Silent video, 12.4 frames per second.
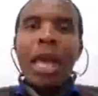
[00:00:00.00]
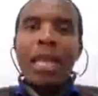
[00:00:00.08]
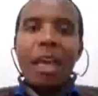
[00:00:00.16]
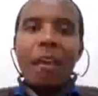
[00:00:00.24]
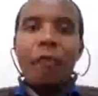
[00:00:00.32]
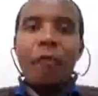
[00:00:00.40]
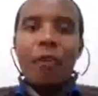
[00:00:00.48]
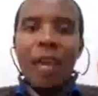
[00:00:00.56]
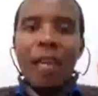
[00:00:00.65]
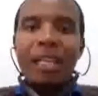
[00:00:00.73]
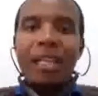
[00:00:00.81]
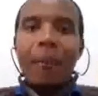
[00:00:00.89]
And therefore,
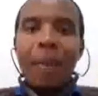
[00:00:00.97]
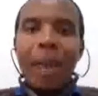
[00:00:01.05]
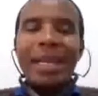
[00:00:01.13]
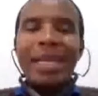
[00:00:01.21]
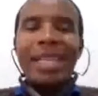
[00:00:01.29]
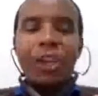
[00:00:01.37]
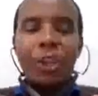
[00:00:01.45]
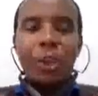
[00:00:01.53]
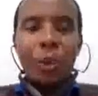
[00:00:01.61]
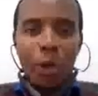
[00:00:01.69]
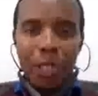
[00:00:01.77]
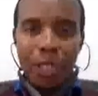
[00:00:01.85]
that is the bank's
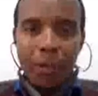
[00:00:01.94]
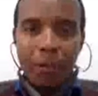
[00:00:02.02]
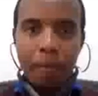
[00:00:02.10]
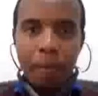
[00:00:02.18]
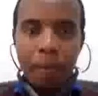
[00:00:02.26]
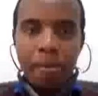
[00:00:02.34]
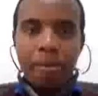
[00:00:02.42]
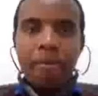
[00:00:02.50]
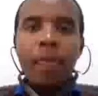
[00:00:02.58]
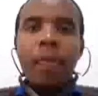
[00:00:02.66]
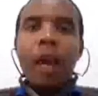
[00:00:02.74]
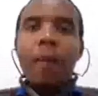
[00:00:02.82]
security
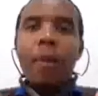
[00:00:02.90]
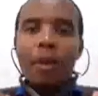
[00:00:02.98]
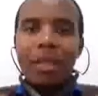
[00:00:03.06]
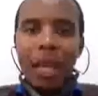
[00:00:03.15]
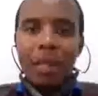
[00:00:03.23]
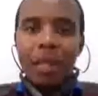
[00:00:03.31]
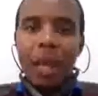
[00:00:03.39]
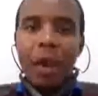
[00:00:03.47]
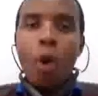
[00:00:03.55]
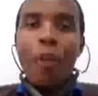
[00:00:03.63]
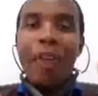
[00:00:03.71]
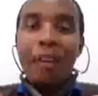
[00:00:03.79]
about that
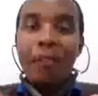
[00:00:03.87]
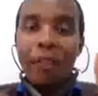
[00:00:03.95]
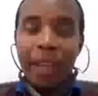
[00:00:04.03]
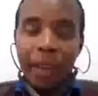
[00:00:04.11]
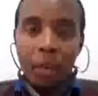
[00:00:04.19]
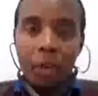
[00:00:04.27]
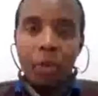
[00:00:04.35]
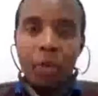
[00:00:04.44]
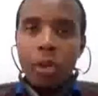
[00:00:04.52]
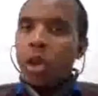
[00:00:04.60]
on that vehicle.